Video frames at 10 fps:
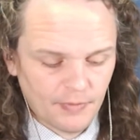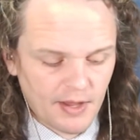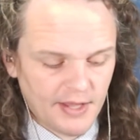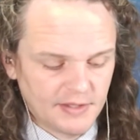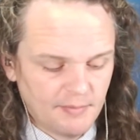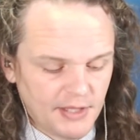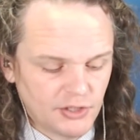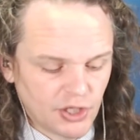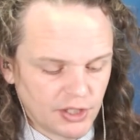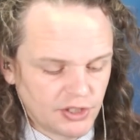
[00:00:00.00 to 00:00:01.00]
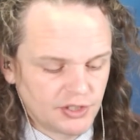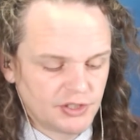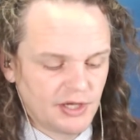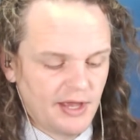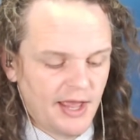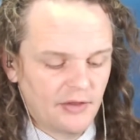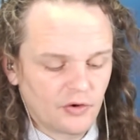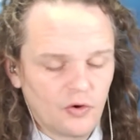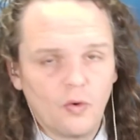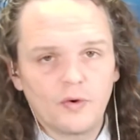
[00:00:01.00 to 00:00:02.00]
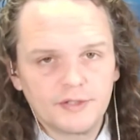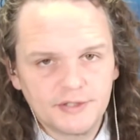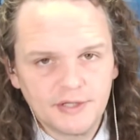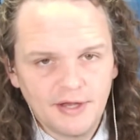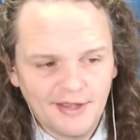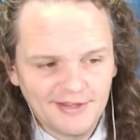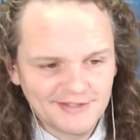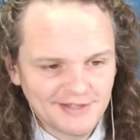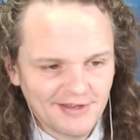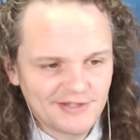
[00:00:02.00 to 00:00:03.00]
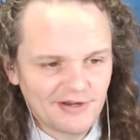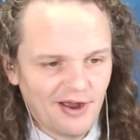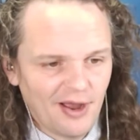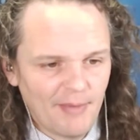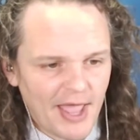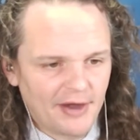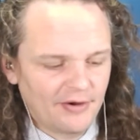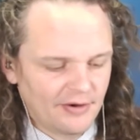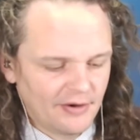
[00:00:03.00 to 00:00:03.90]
and demean judges and their courts in such a manner.